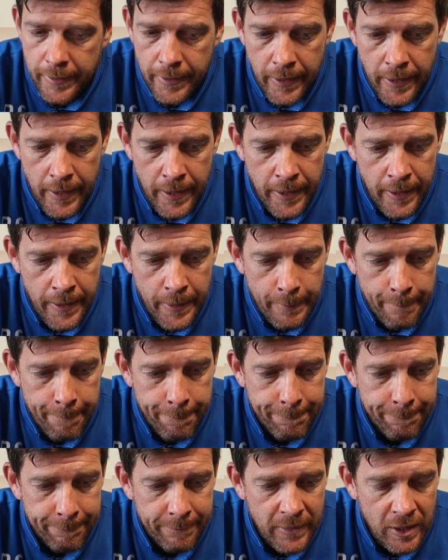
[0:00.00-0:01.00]

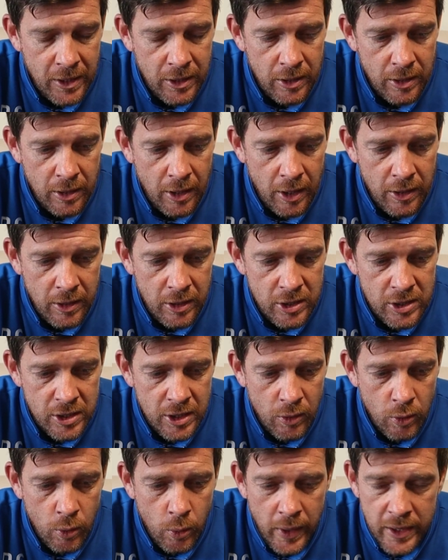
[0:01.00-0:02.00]
And there's
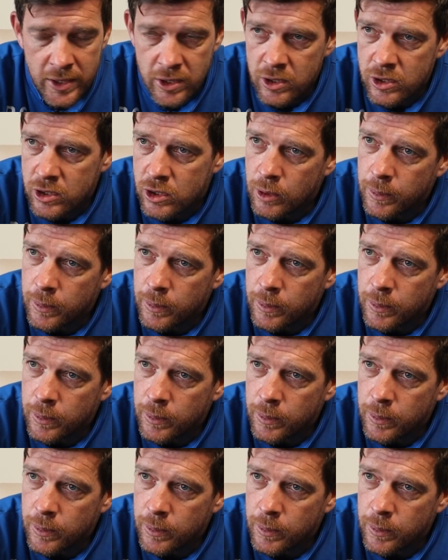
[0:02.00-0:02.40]
still questions